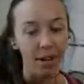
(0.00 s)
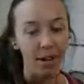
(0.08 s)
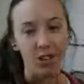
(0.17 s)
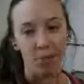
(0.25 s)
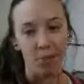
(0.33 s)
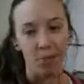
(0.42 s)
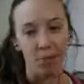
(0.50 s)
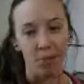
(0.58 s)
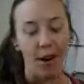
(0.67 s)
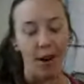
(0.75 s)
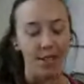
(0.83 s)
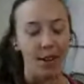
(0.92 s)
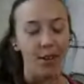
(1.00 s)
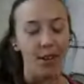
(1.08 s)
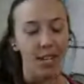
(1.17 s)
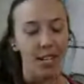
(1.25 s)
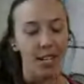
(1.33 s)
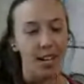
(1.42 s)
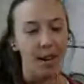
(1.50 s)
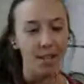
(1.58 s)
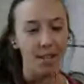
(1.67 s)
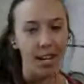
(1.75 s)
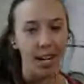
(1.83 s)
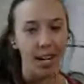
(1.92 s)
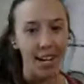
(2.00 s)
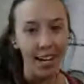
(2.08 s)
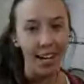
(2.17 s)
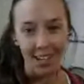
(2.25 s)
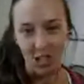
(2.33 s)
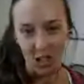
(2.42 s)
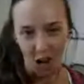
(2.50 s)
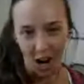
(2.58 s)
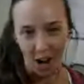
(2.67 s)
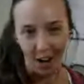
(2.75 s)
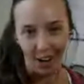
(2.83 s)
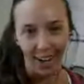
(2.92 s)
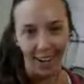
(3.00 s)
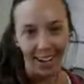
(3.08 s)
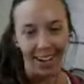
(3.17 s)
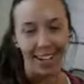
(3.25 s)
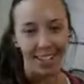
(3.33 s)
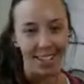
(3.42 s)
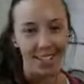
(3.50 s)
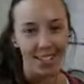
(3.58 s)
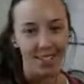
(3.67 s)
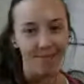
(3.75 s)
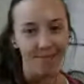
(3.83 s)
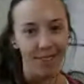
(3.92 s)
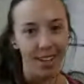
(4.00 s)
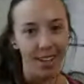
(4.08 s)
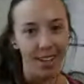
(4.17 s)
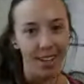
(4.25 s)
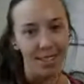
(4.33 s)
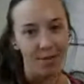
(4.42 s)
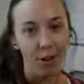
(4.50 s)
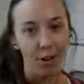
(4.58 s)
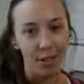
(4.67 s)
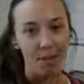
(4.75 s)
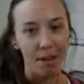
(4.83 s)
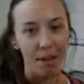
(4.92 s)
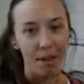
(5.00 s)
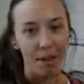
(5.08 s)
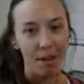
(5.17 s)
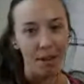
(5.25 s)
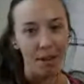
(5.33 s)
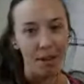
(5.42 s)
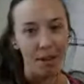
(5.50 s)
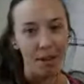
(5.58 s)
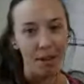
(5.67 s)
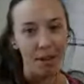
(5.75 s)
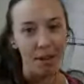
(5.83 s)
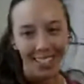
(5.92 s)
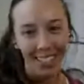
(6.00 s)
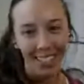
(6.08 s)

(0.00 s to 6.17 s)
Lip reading: tend to be injury prone as well. So I'm just like, I need to get strong, and it's forcing me to do that. So